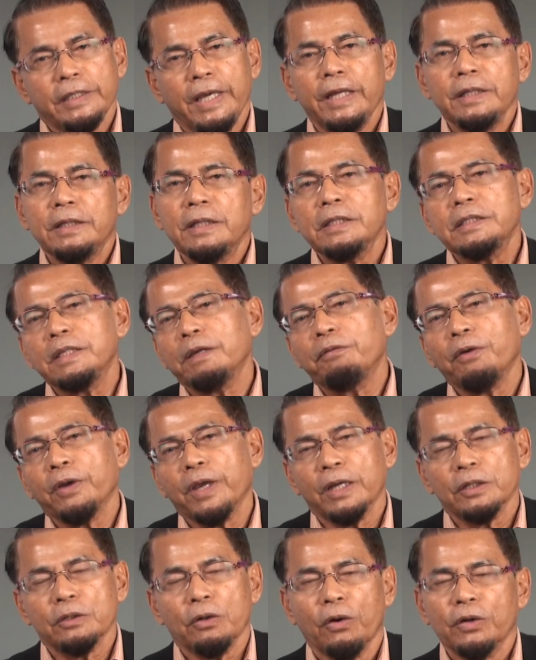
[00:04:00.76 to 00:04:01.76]
the atheists, they
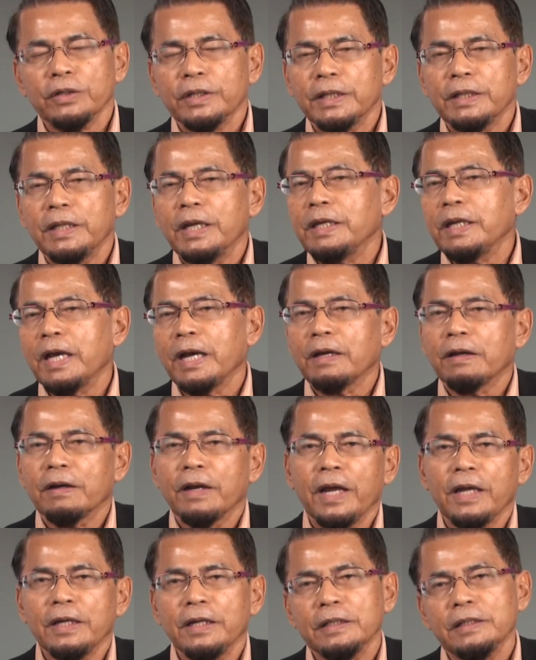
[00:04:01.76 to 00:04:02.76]
forget God. They think they are
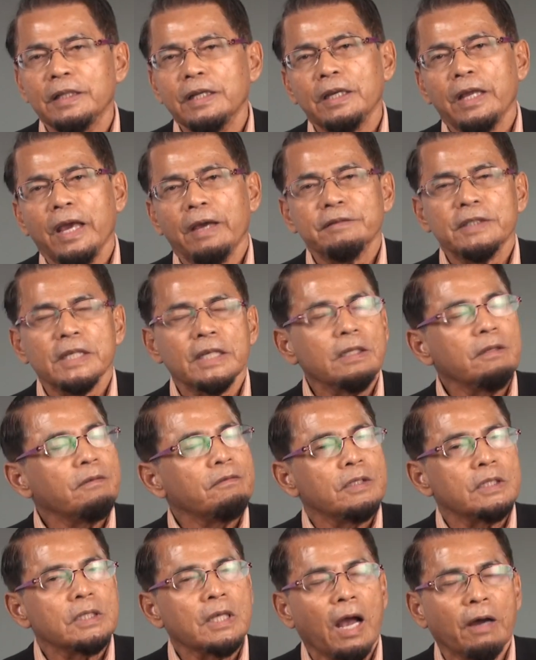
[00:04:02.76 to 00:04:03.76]
great, they think they have
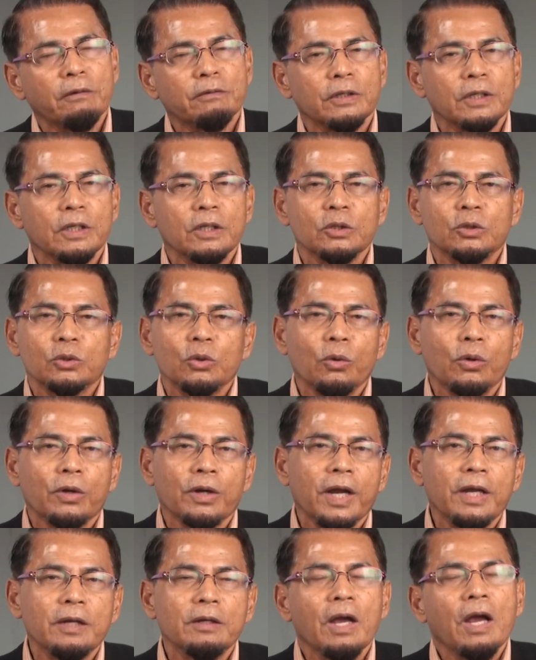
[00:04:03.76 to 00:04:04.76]
scientific discovery is so
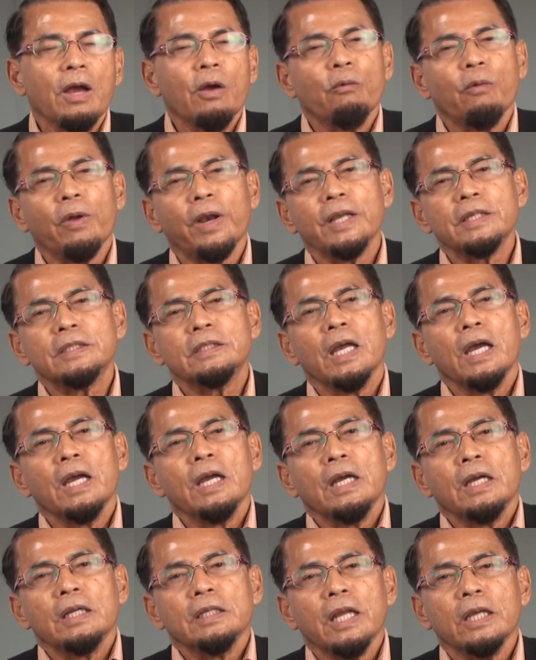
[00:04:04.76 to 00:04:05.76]
great, whereas
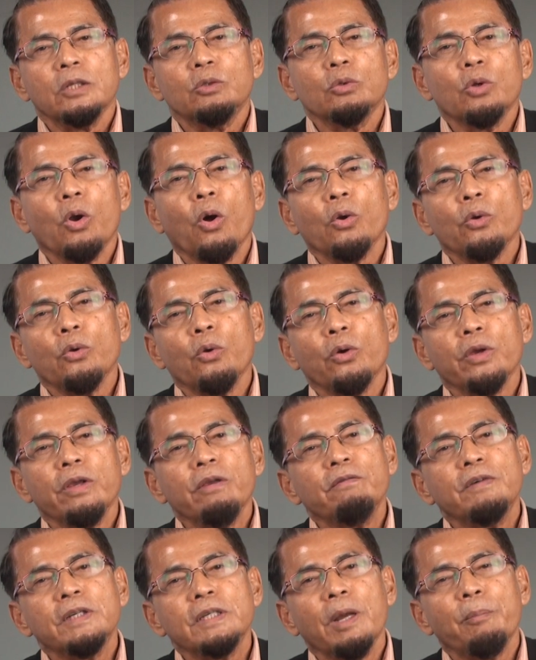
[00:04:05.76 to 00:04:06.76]
they do not know
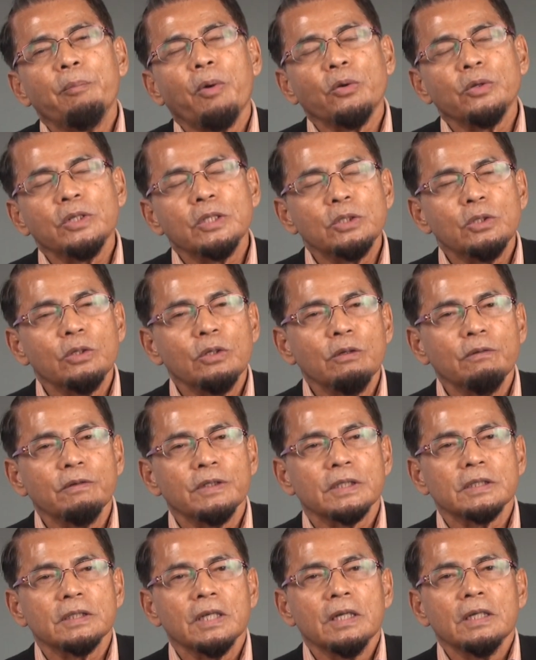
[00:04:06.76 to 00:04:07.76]
even about this
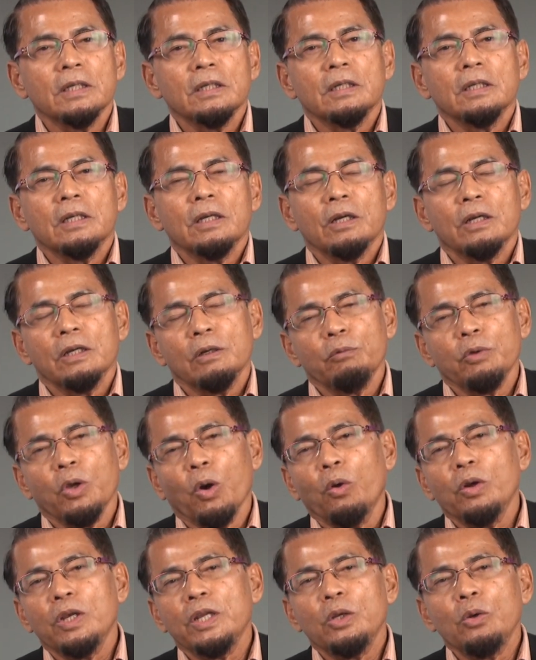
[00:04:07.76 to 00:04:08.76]
universe. We
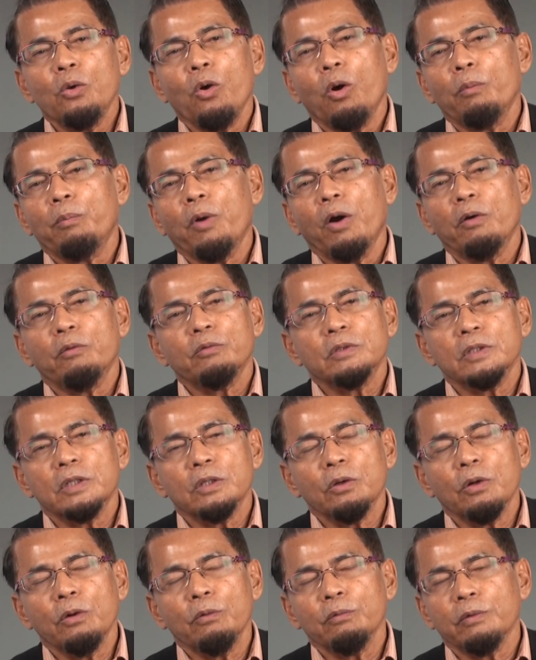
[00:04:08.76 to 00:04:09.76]
only know about,
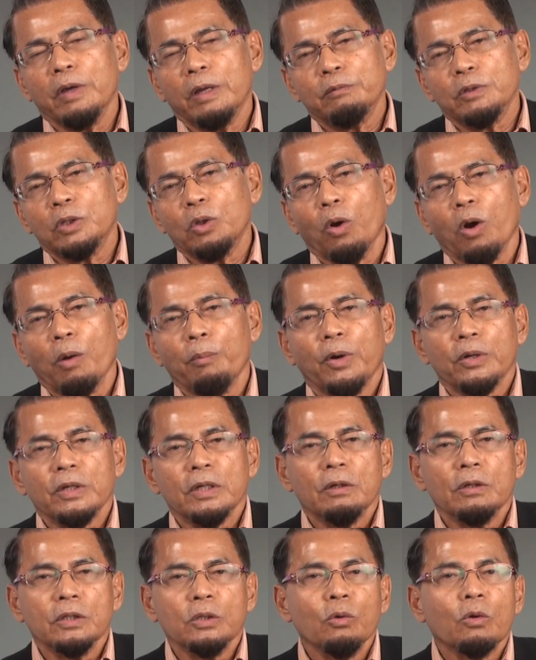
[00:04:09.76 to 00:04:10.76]
when we talk about
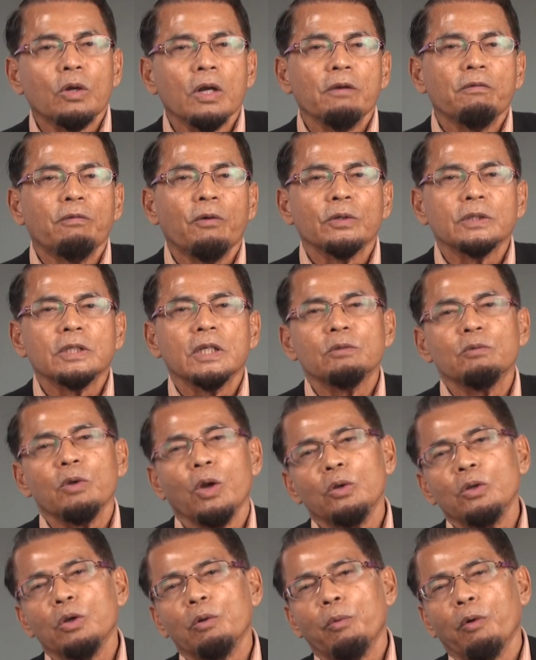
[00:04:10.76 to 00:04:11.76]
the nuclear forces, we
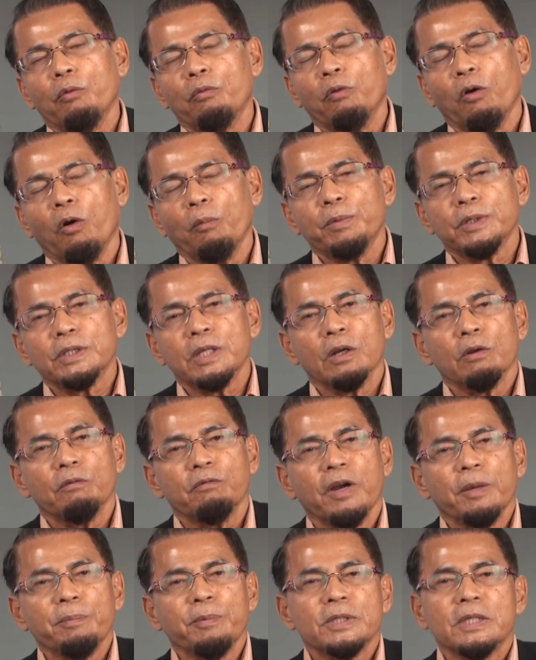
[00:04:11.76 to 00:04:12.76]
only know about 4% or
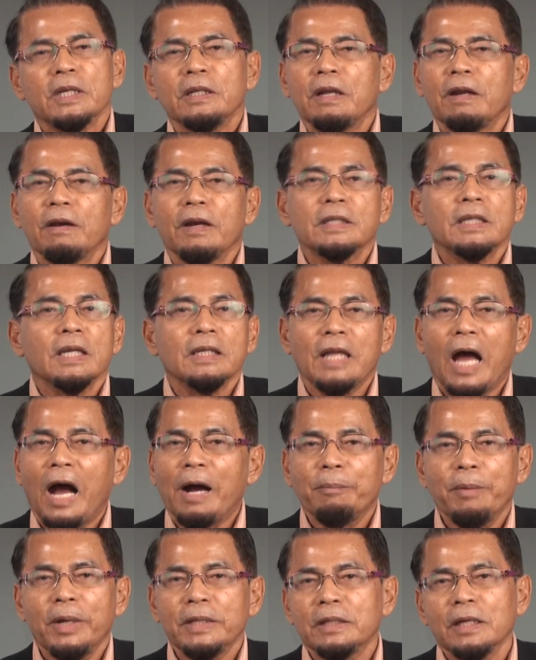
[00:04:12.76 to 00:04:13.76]
5%. The rest are
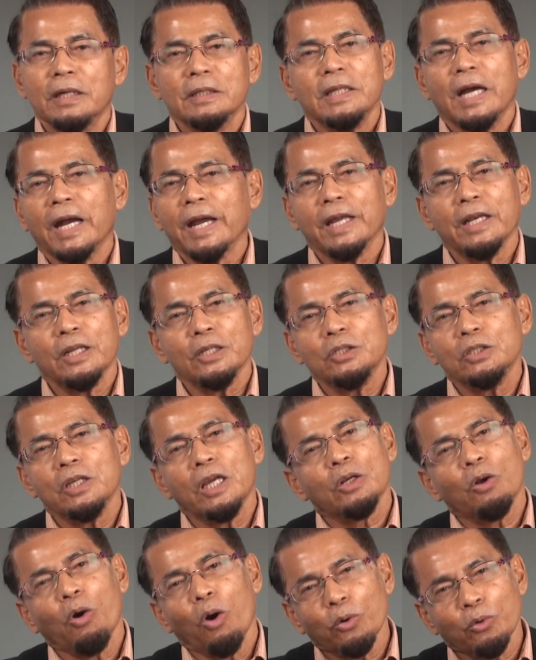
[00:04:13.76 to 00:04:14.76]
dark matter, dark energy,
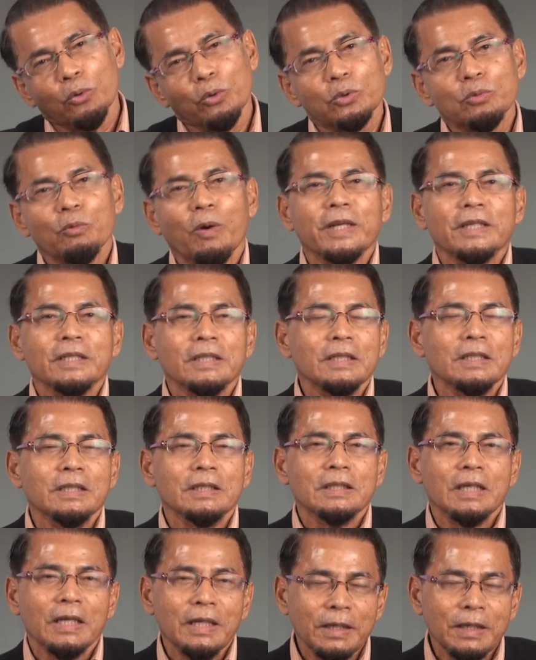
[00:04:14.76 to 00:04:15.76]
and God knows what it is.